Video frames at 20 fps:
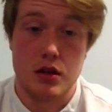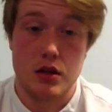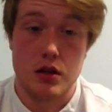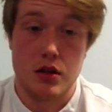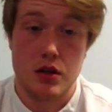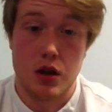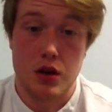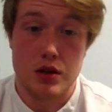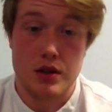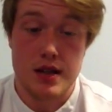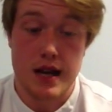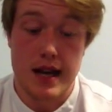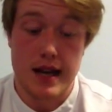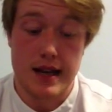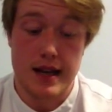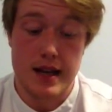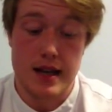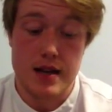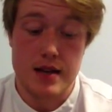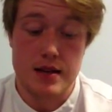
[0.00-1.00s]
not
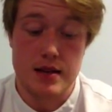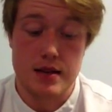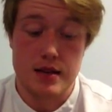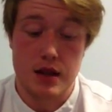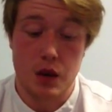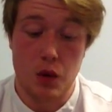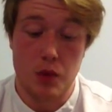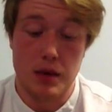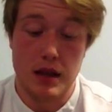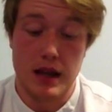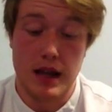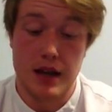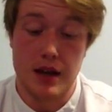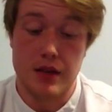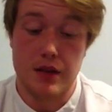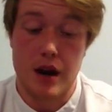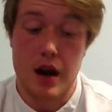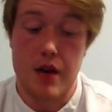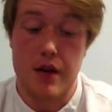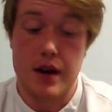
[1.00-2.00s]
tedious, there will be ladder
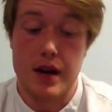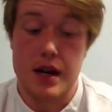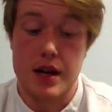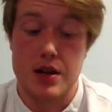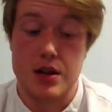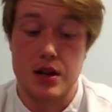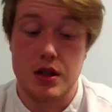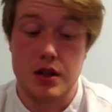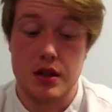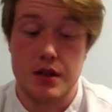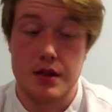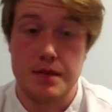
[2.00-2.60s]
variation.